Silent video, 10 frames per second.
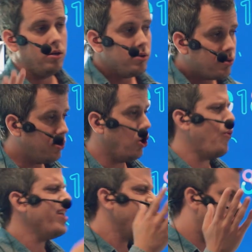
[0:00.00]

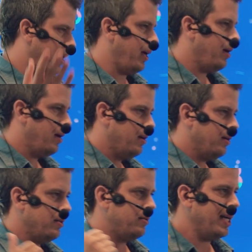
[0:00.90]
theoretically,
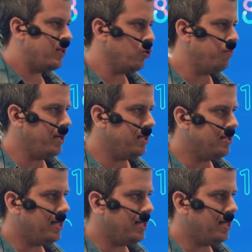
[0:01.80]
that would mean